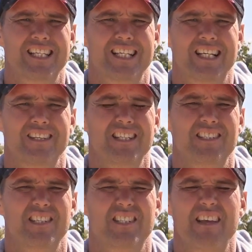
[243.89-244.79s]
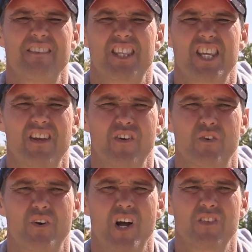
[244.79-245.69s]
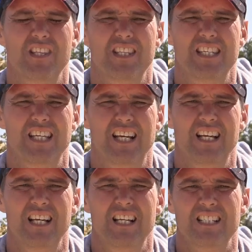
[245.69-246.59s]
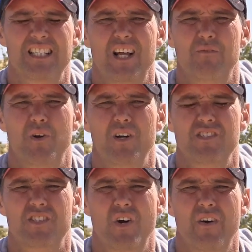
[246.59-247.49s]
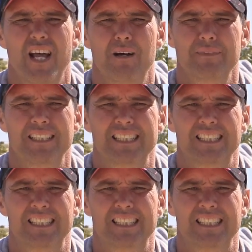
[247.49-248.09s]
I think this is the 7th year in a row that the sale price has gone up,